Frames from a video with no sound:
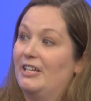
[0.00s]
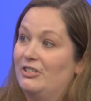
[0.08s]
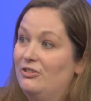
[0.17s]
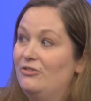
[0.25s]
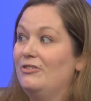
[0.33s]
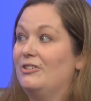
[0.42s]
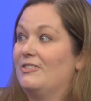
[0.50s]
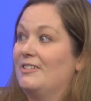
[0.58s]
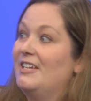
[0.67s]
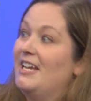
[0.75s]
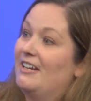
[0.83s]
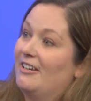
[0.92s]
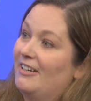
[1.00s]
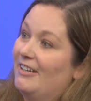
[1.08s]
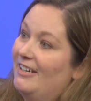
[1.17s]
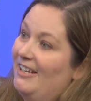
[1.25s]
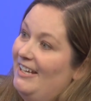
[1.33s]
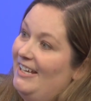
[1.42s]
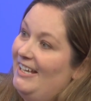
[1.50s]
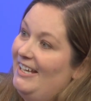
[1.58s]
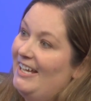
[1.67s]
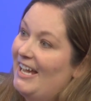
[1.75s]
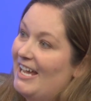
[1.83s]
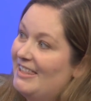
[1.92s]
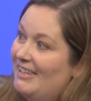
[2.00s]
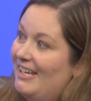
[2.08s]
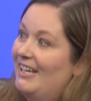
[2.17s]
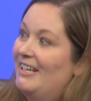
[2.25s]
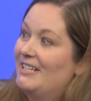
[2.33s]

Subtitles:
like 2 years later, and then